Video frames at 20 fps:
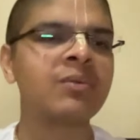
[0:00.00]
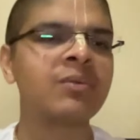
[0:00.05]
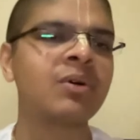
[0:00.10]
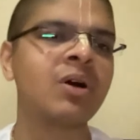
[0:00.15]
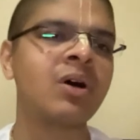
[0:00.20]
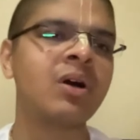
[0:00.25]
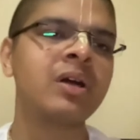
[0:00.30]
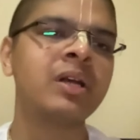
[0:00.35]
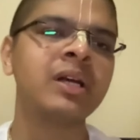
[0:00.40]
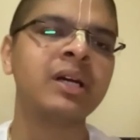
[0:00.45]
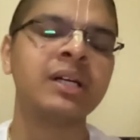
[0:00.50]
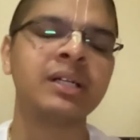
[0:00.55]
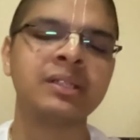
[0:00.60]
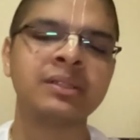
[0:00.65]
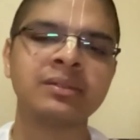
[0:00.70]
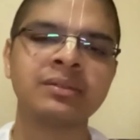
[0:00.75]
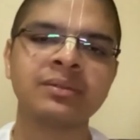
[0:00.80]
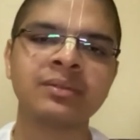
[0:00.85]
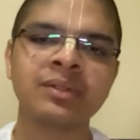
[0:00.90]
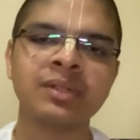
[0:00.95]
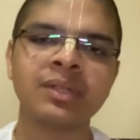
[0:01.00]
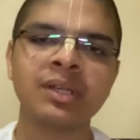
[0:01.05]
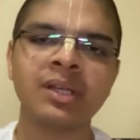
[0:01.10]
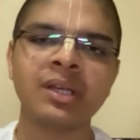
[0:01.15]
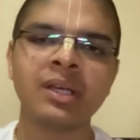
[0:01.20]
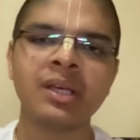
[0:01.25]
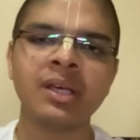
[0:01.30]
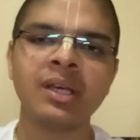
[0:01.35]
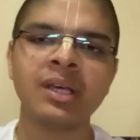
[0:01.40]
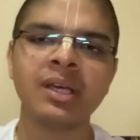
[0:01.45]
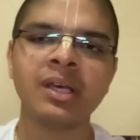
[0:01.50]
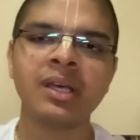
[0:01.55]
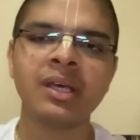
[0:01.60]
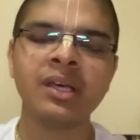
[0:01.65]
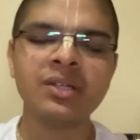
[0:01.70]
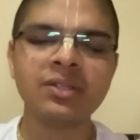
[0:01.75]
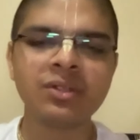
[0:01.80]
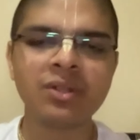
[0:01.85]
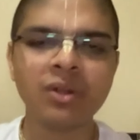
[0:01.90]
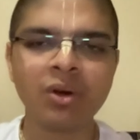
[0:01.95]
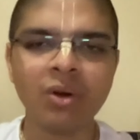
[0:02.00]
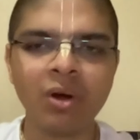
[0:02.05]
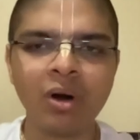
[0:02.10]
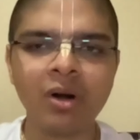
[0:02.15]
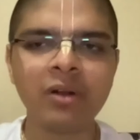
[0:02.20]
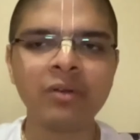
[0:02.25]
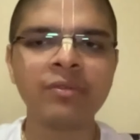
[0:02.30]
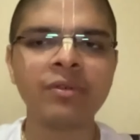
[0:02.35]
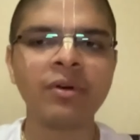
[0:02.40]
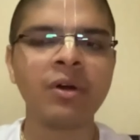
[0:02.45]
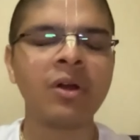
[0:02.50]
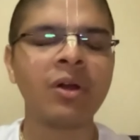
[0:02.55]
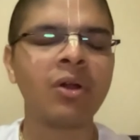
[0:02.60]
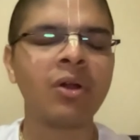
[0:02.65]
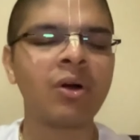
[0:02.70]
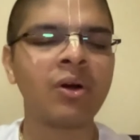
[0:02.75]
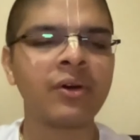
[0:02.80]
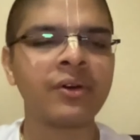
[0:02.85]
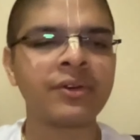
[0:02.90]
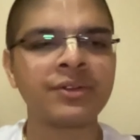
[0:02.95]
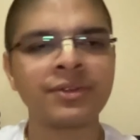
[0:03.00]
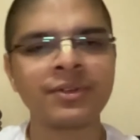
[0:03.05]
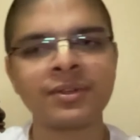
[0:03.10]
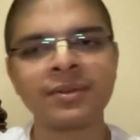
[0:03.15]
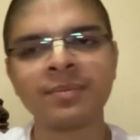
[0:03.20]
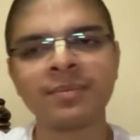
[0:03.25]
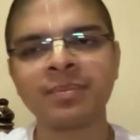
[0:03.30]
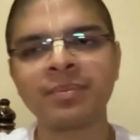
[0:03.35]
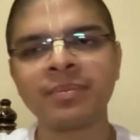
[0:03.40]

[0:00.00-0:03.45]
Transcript: of Godhead. He is the Lord of all Lords.